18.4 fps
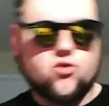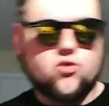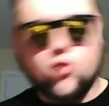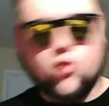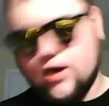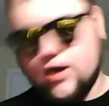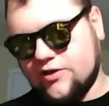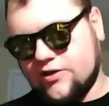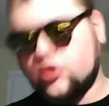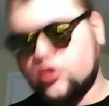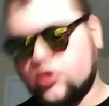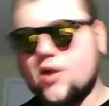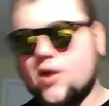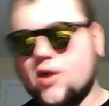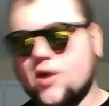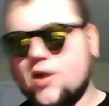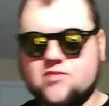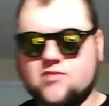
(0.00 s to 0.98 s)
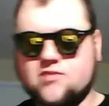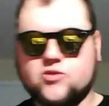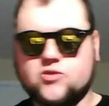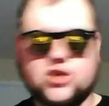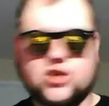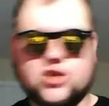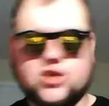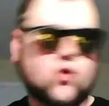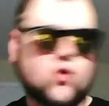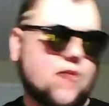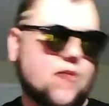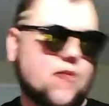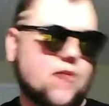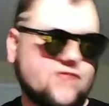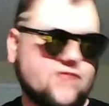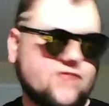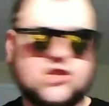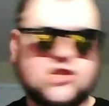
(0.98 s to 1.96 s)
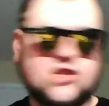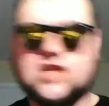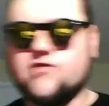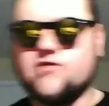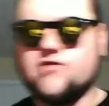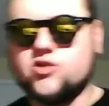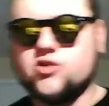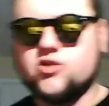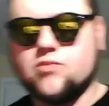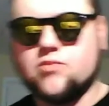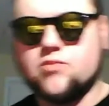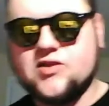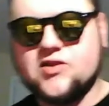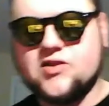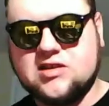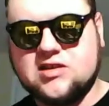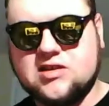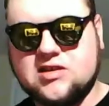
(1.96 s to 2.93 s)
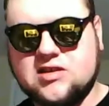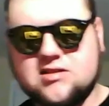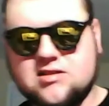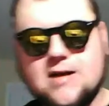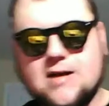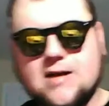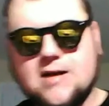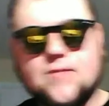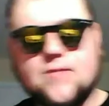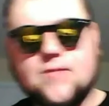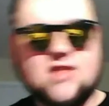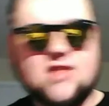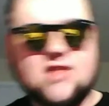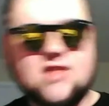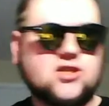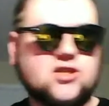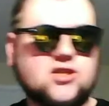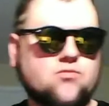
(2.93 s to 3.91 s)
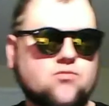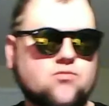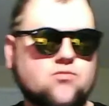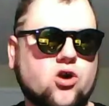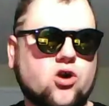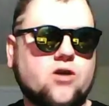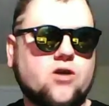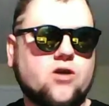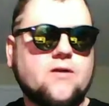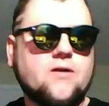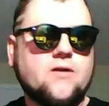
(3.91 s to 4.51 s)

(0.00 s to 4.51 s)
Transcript: and the choices between cooperatives and individual businesses is much more